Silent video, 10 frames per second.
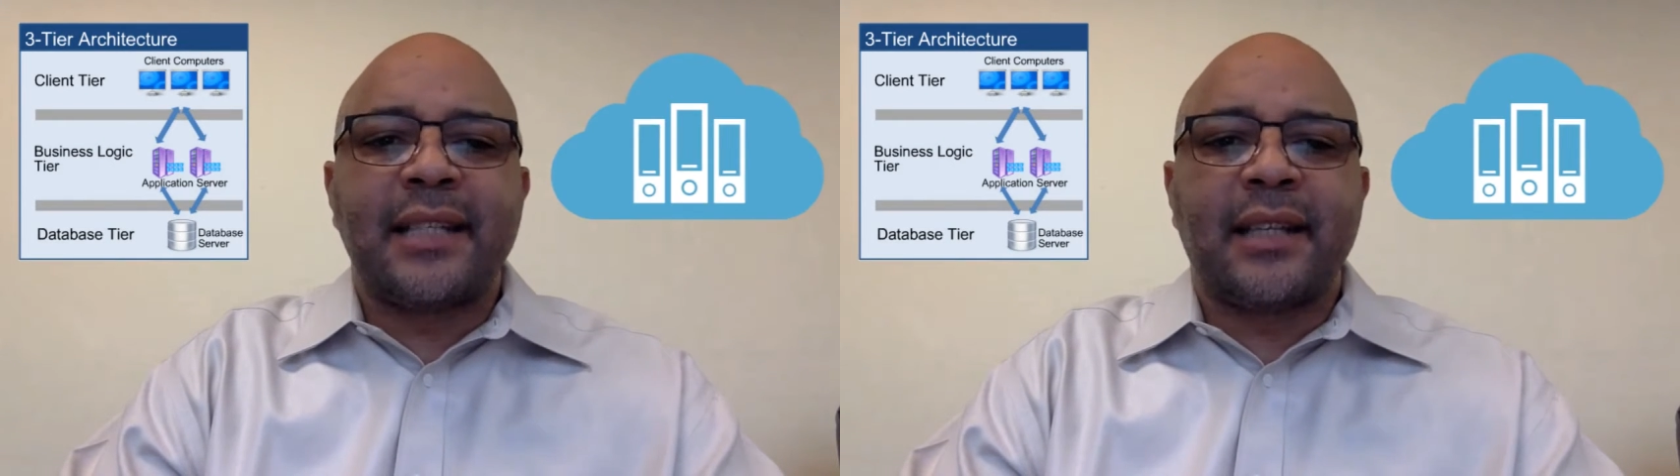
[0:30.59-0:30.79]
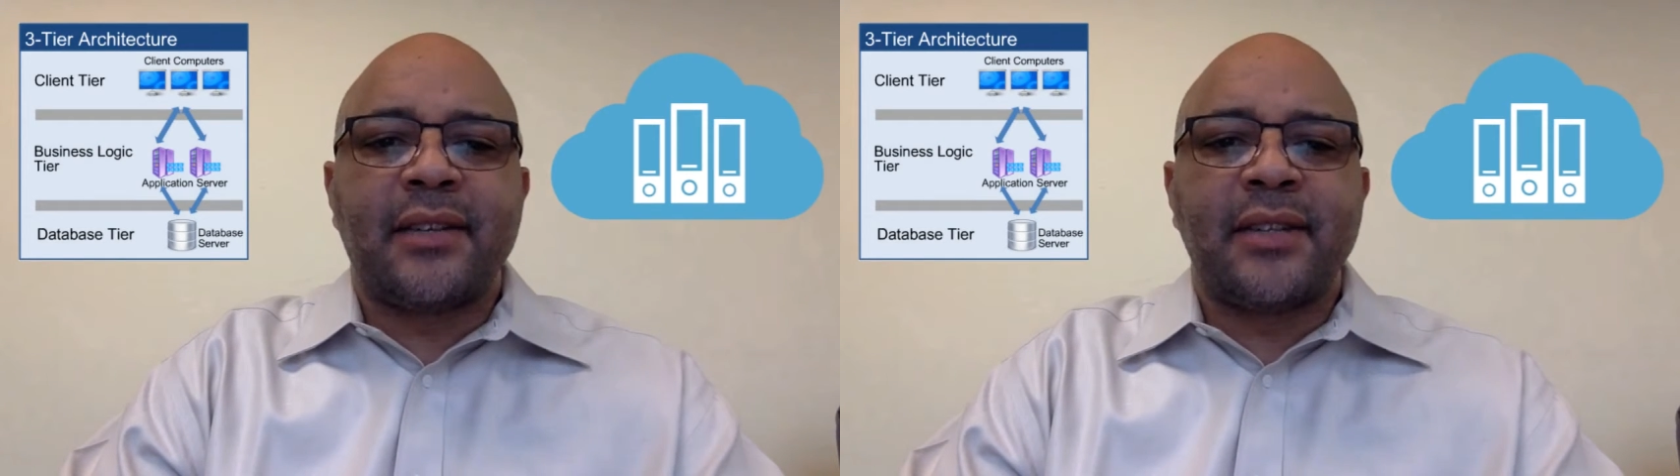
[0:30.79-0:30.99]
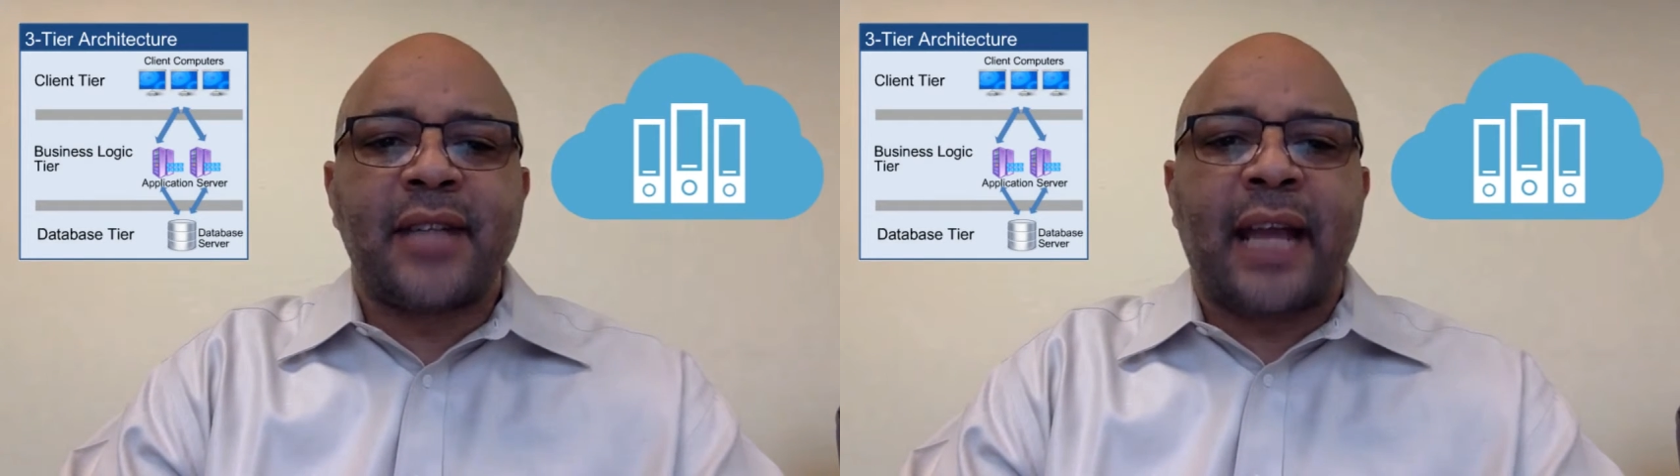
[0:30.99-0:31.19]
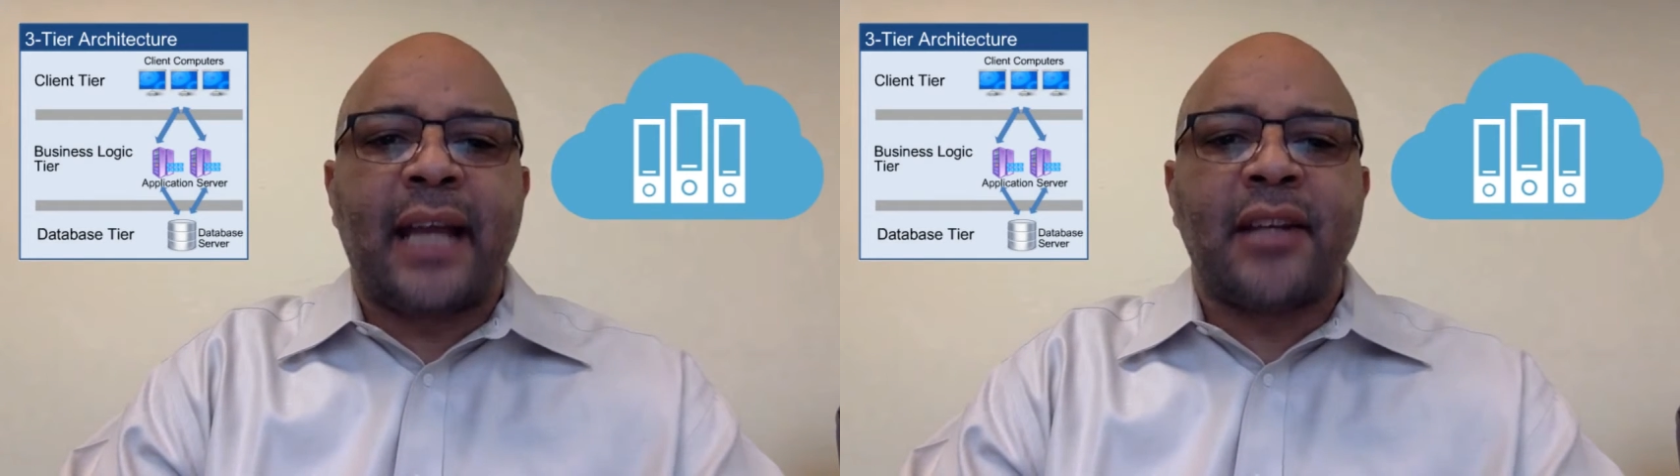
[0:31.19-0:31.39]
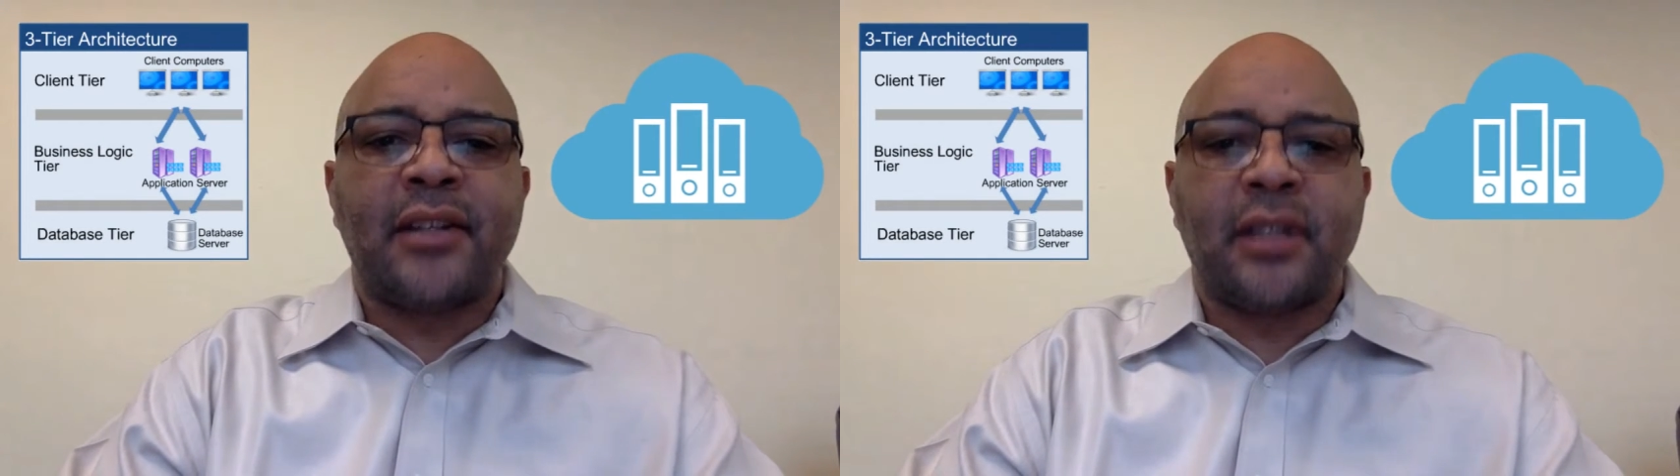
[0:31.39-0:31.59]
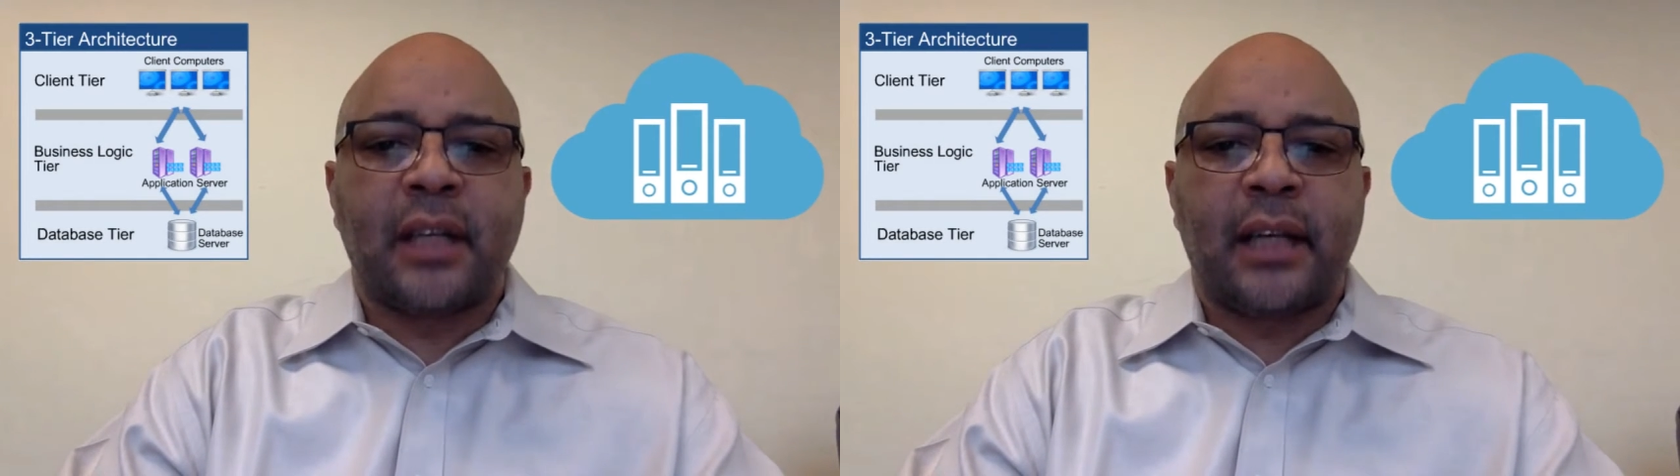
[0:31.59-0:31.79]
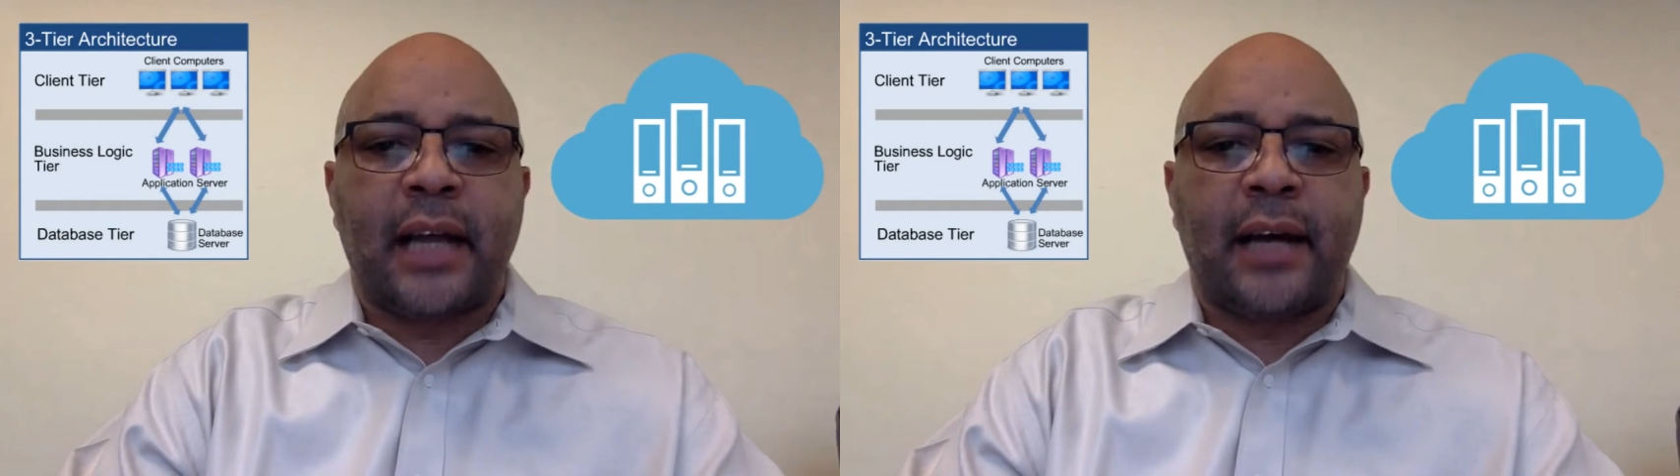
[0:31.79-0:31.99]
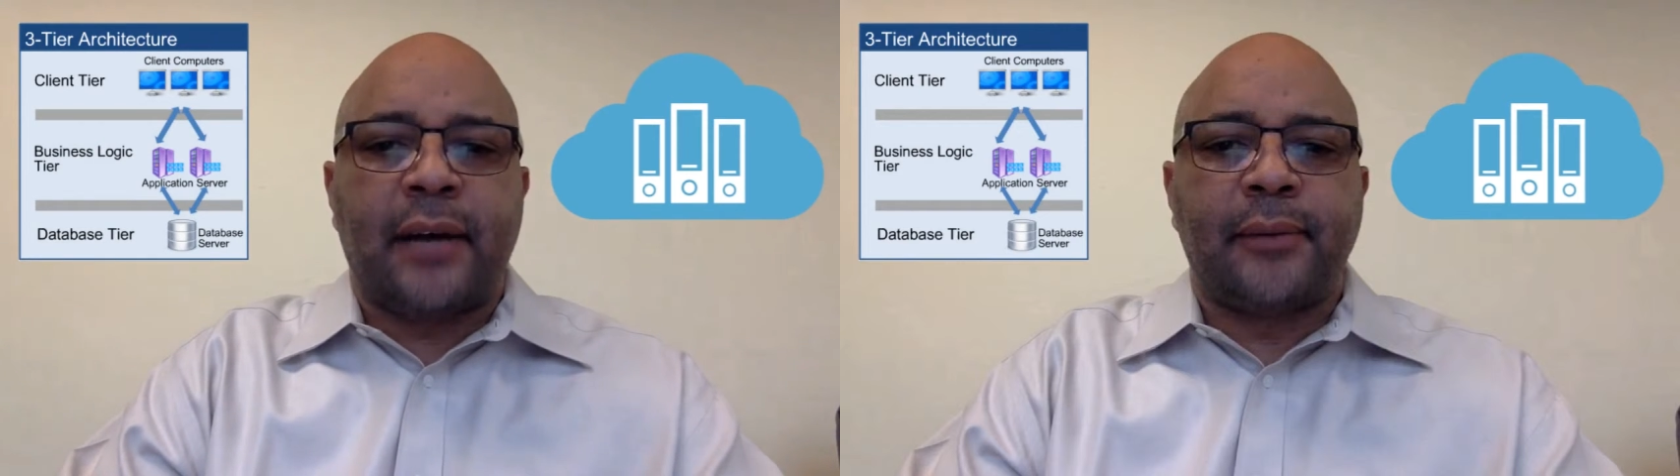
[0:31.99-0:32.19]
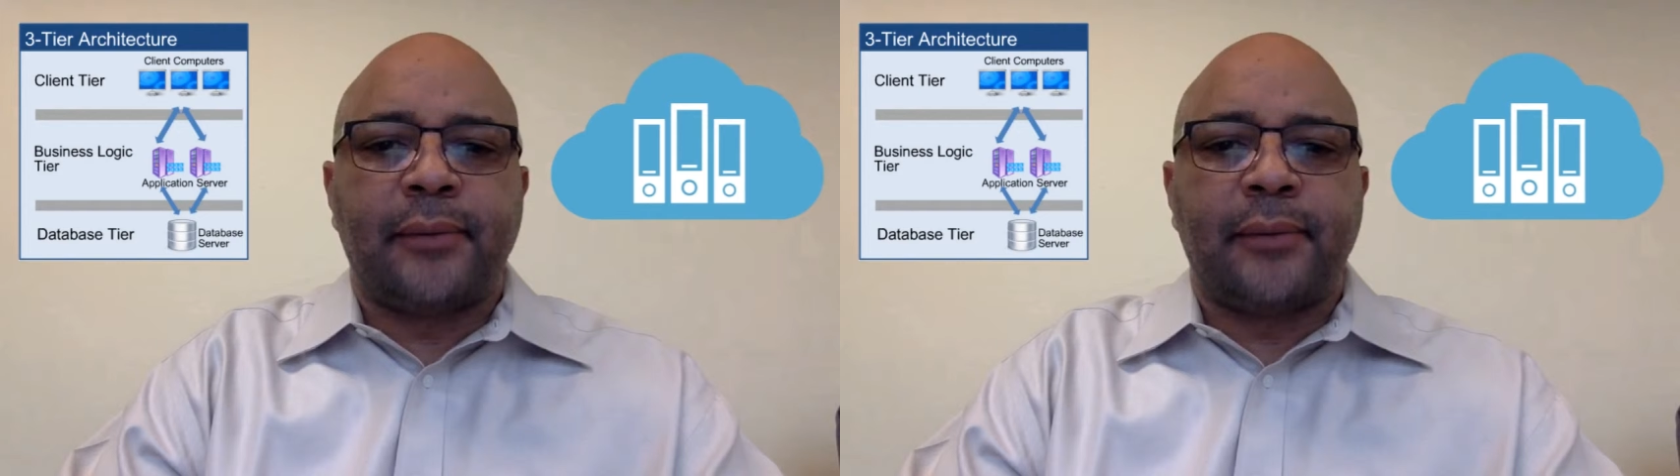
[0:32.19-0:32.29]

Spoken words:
centers and to the cloud,